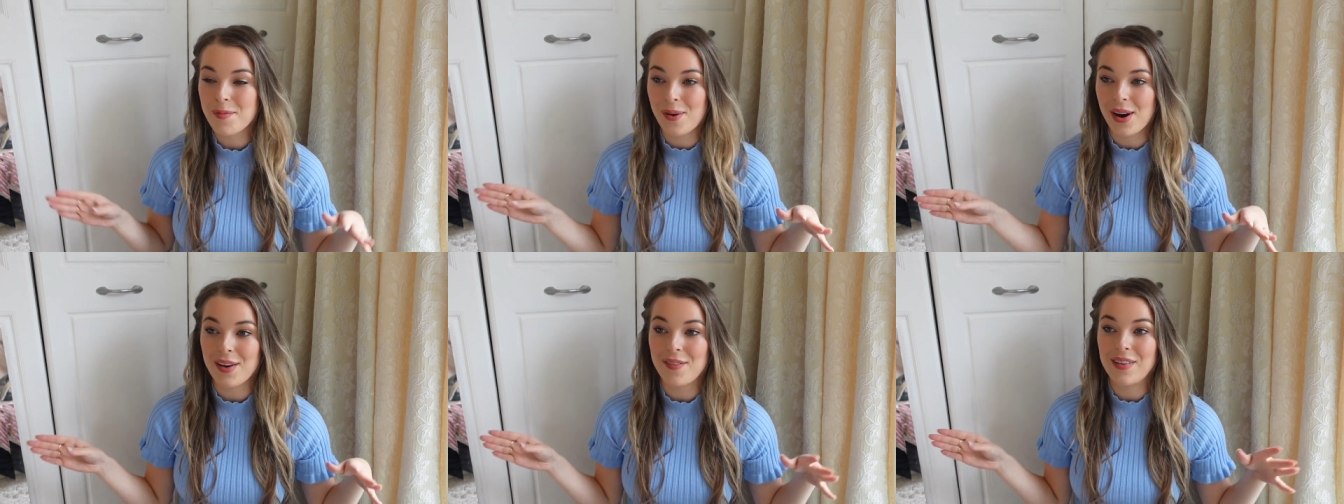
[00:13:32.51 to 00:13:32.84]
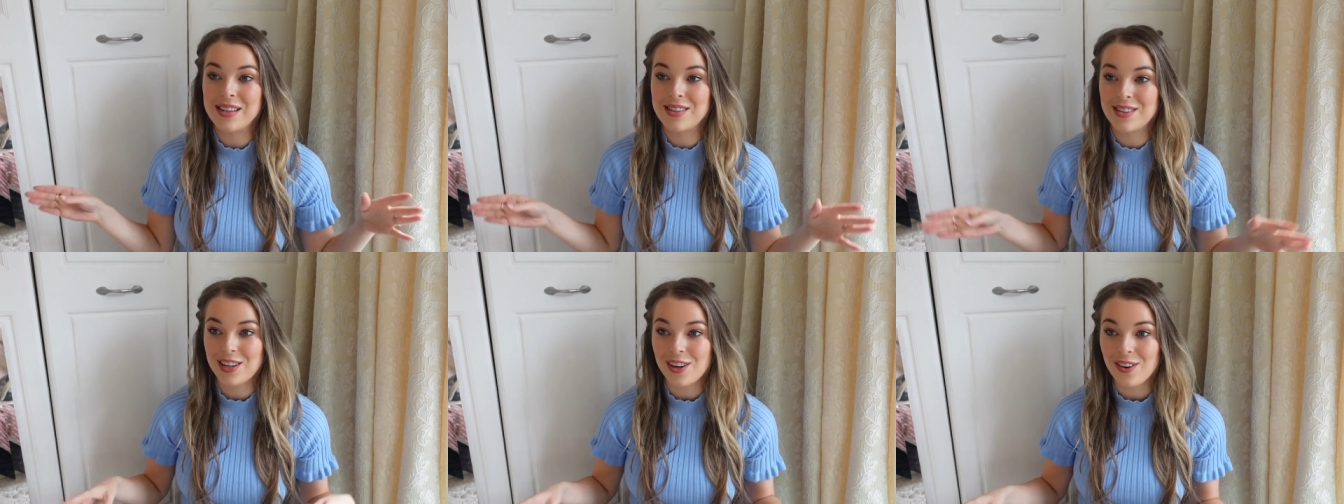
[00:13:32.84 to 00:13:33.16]
But if
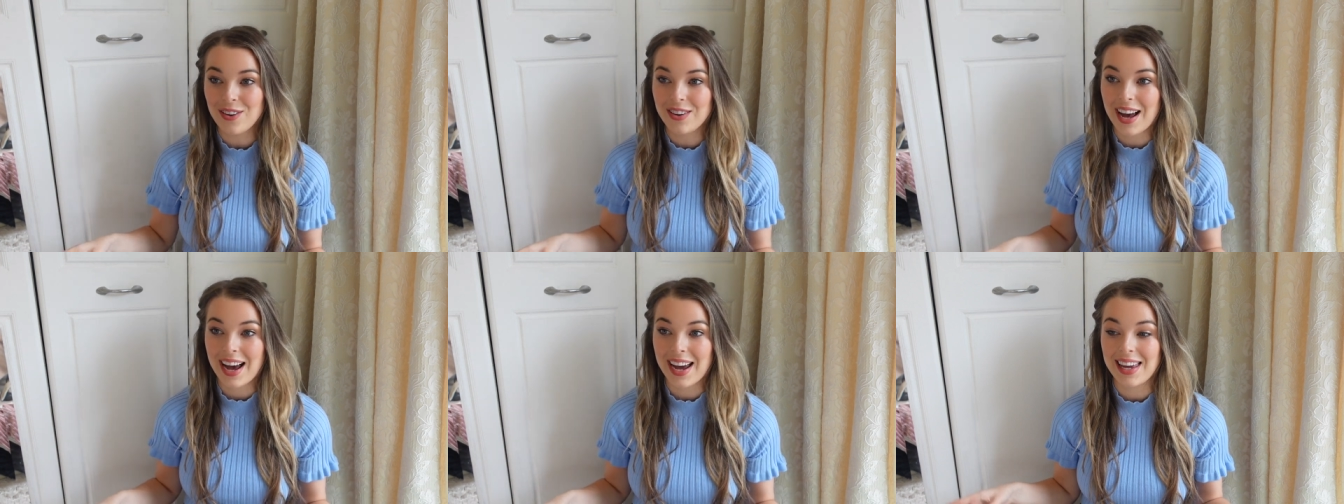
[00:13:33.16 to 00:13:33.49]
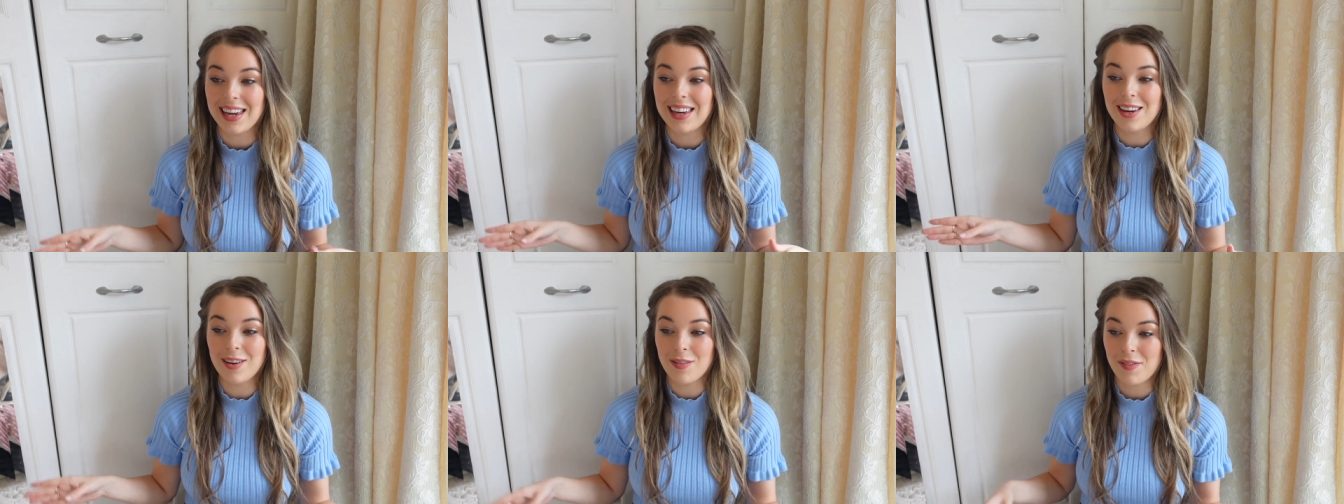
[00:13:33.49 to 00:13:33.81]
it's too
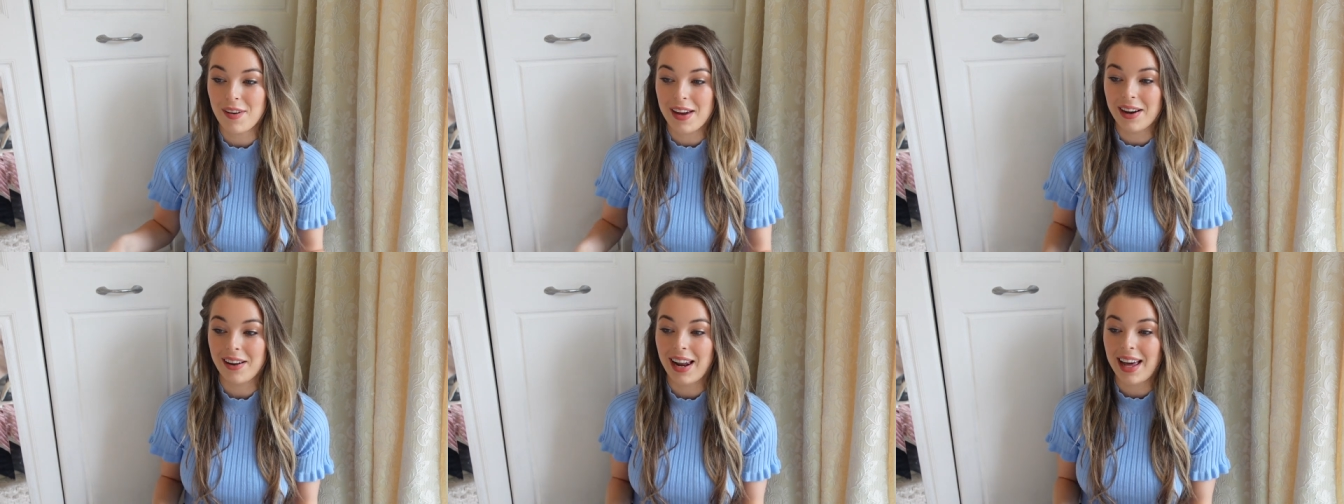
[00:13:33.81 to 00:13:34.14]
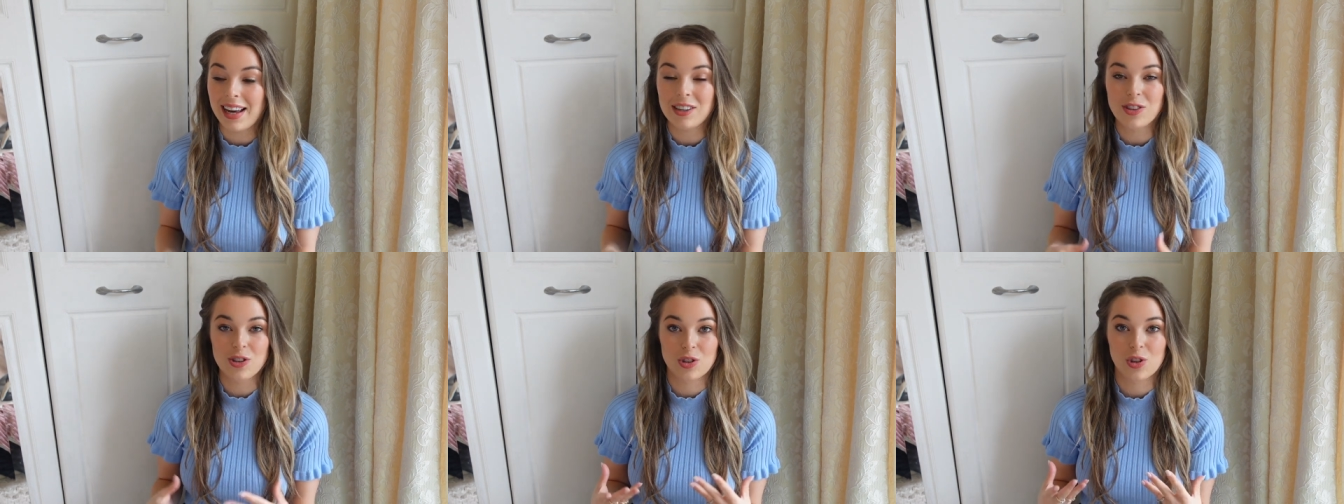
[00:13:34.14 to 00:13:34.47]
tight, you feel
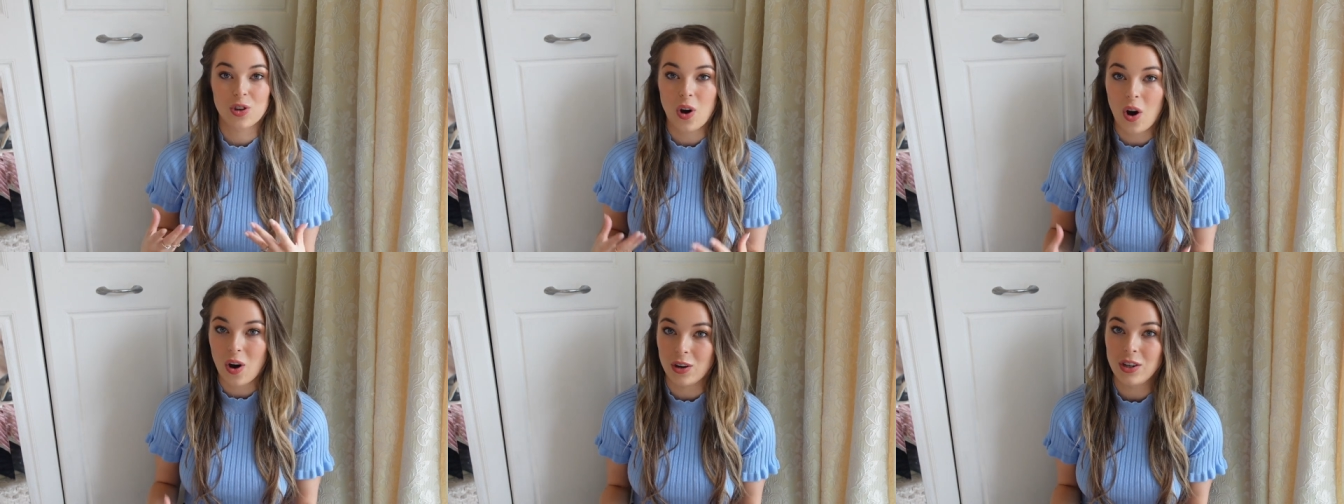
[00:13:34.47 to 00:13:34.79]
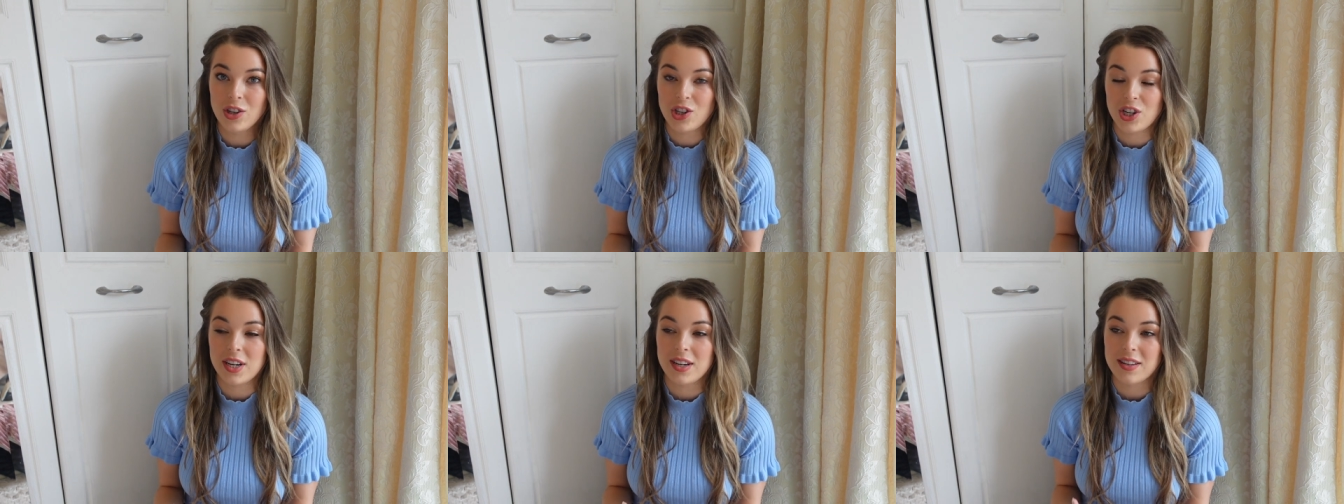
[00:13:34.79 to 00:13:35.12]
like just
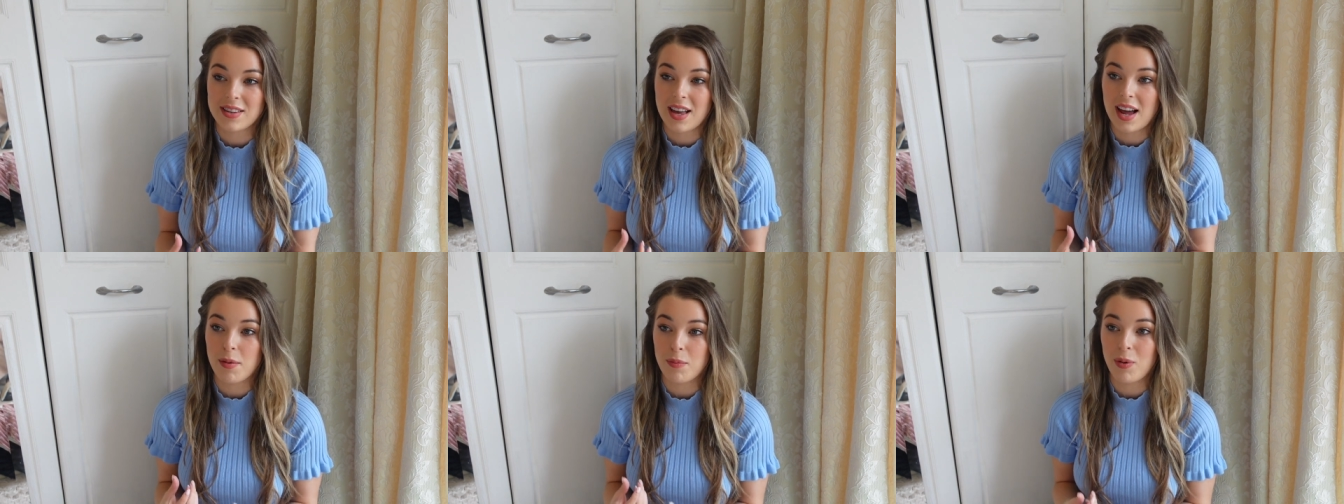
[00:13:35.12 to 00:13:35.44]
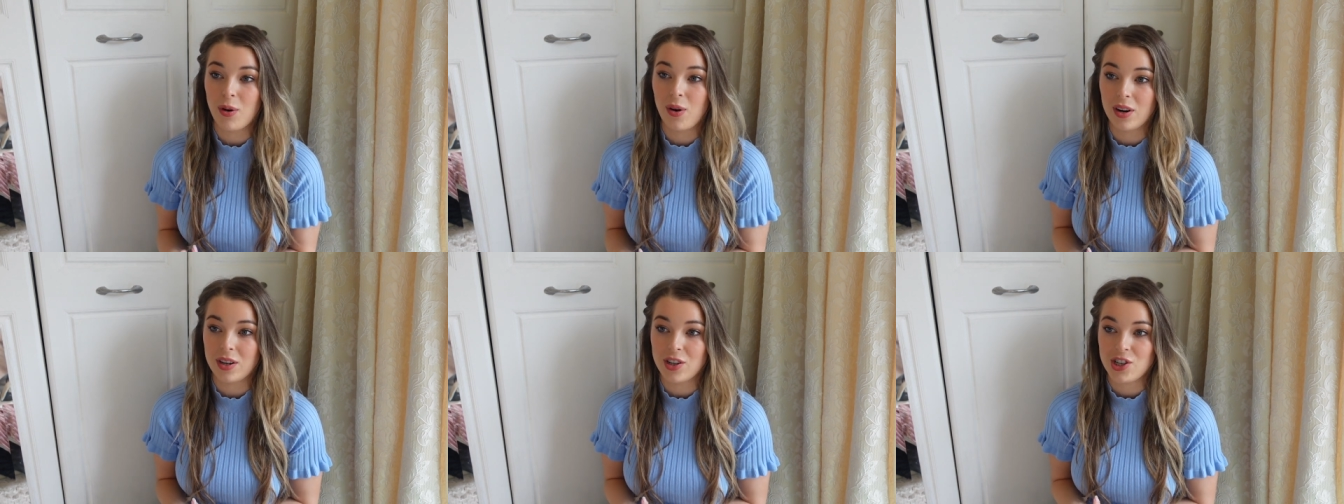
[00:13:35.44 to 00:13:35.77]
conscious and
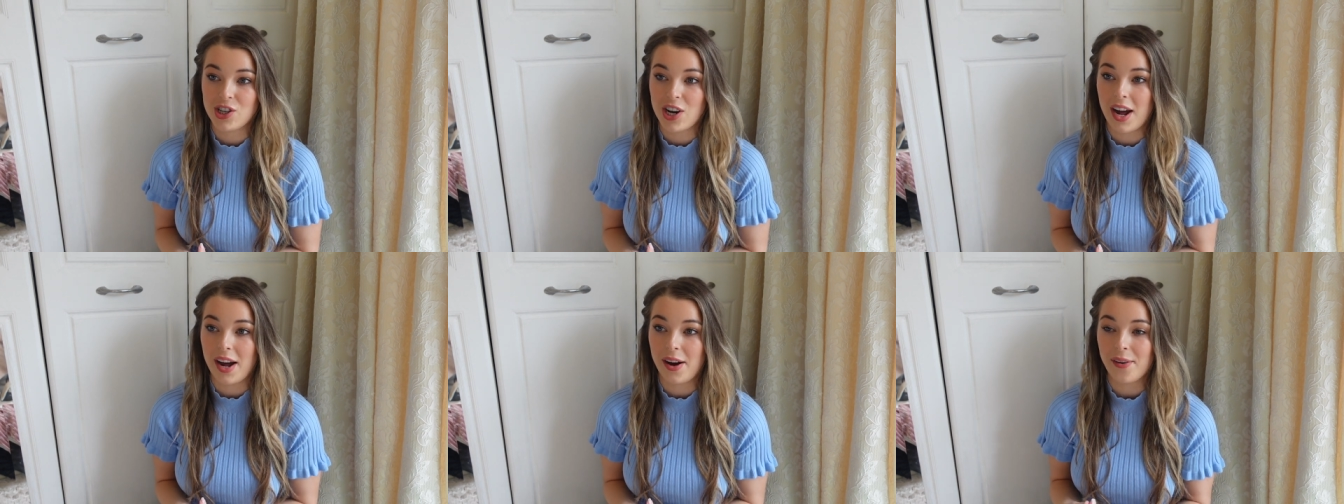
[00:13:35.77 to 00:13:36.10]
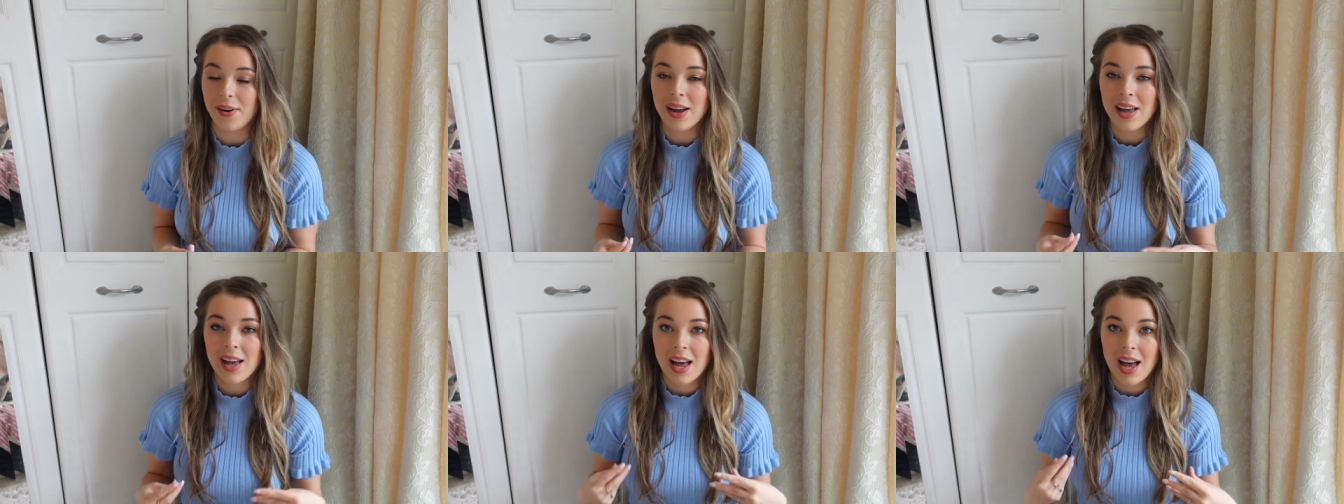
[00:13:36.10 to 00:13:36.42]
put on show.